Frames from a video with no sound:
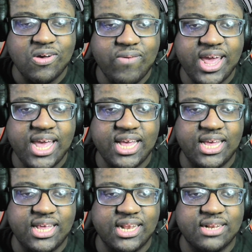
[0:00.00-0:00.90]

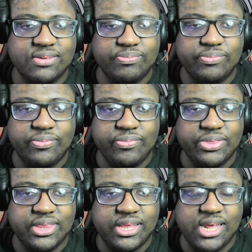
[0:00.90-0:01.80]
way
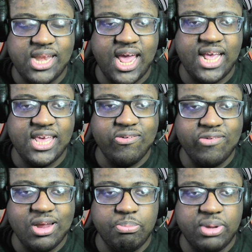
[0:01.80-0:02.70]
that you would
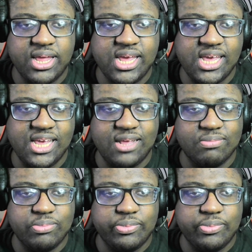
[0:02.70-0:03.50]
have blamed